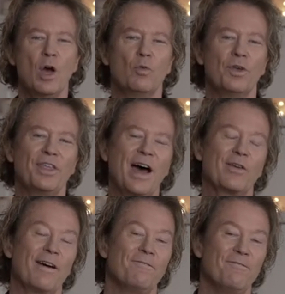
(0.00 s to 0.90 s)

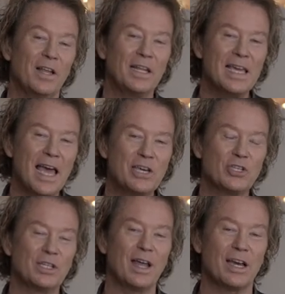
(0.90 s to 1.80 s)
without
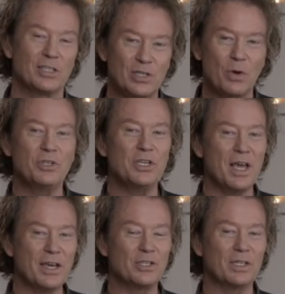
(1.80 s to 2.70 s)
affiliation
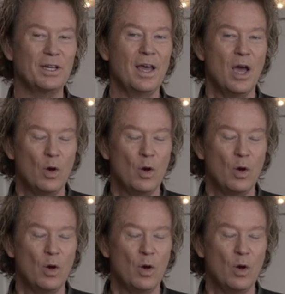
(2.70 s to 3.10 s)
association